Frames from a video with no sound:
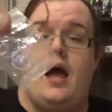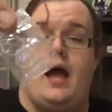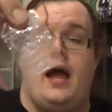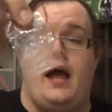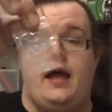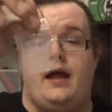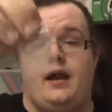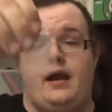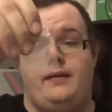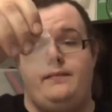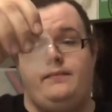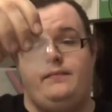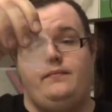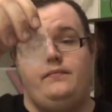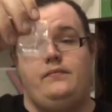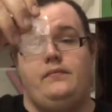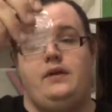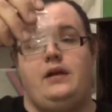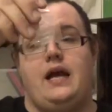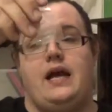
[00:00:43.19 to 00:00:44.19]
And
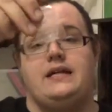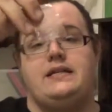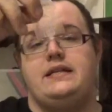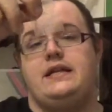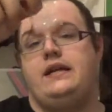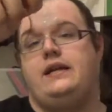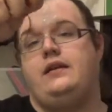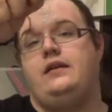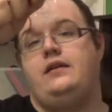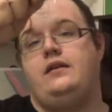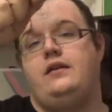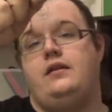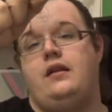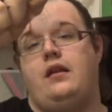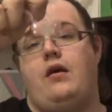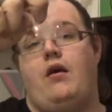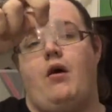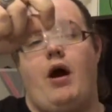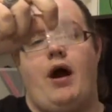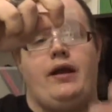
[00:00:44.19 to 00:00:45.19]
I'm guessing,
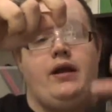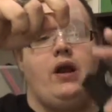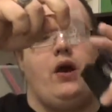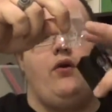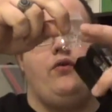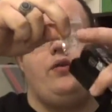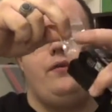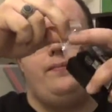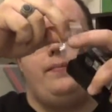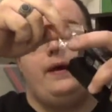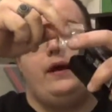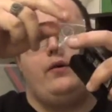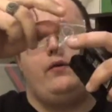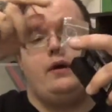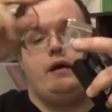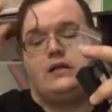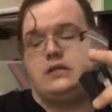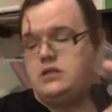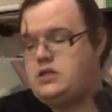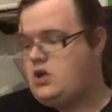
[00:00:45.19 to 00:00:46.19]
I know the big
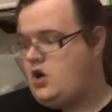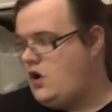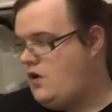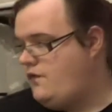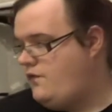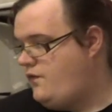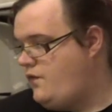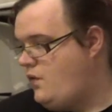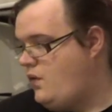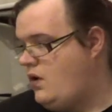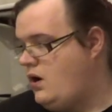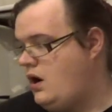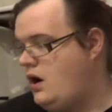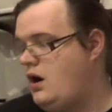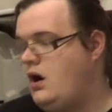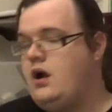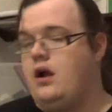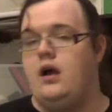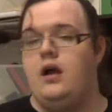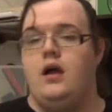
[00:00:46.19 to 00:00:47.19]
ones are for